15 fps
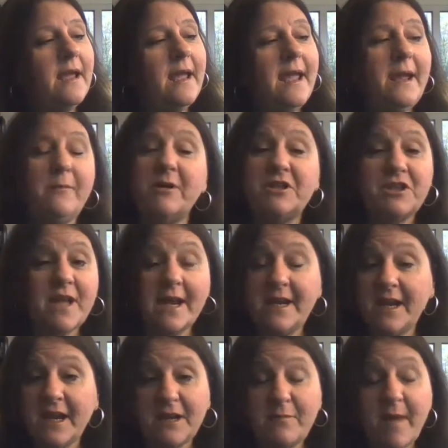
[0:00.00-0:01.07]
He wished that
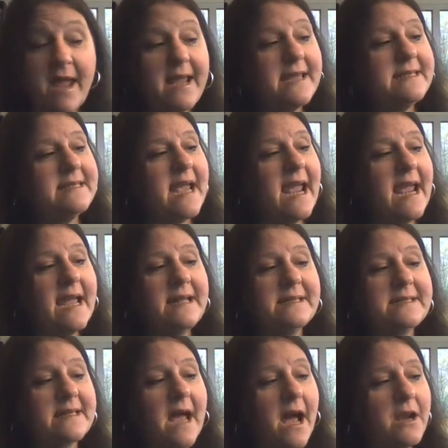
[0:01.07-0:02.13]
he could make his
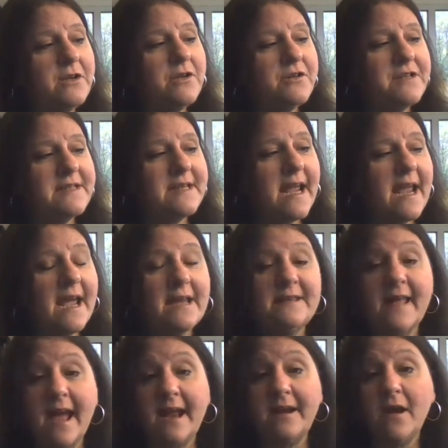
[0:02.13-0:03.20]
aunts understand
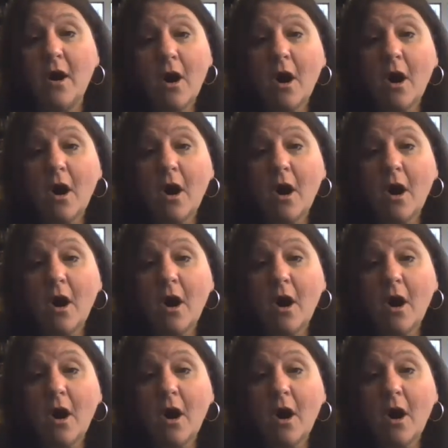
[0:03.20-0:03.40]
that